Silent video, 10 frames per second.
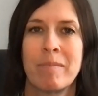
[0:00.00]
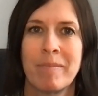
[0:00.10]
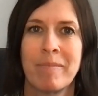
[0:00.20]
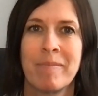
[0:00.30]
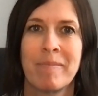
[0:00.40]

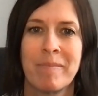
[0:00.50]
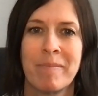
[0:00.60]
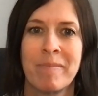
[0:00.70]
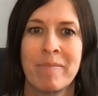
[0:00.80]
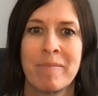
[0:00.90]

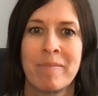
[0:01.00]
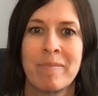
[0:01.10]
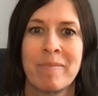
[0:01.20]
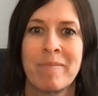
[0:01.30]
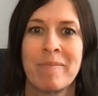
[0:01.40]

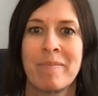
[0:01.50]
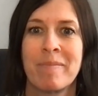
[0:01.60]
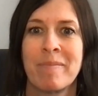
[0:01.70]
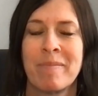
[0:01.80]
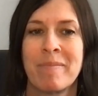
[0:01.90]

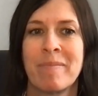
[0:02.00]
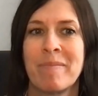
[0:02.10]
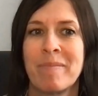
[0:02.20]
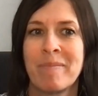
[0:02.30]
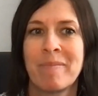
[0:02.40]

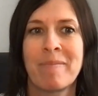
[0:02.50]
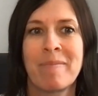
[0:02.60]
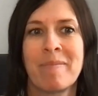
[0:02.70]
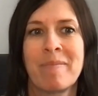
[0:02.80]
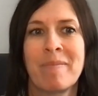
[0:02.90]

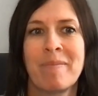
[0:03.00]
The person shown says nothing.